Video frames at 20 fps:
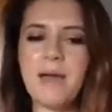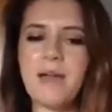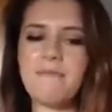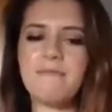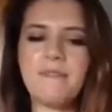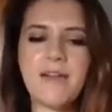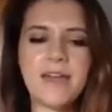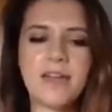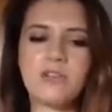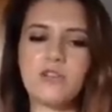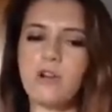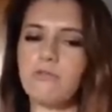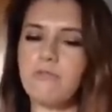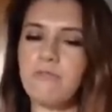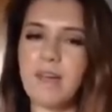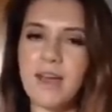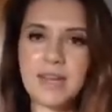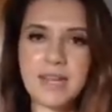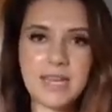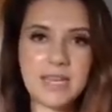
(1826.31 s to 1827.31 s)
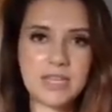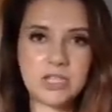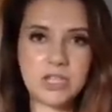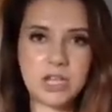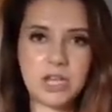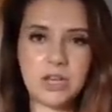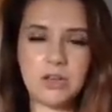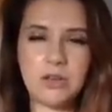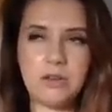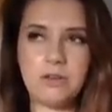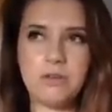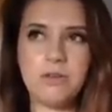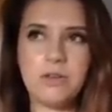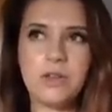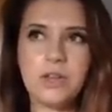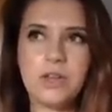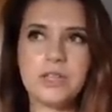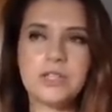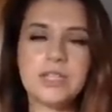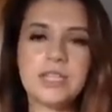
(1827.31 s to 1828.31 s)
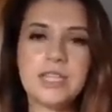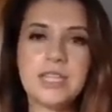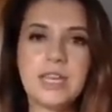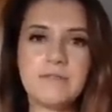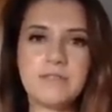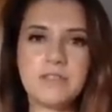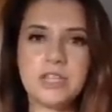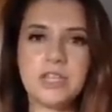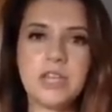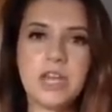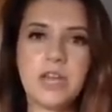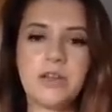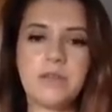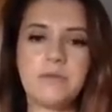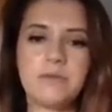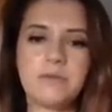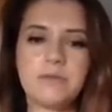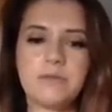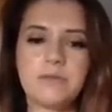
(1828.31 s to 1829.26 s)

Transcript: and they are not ready to give to you.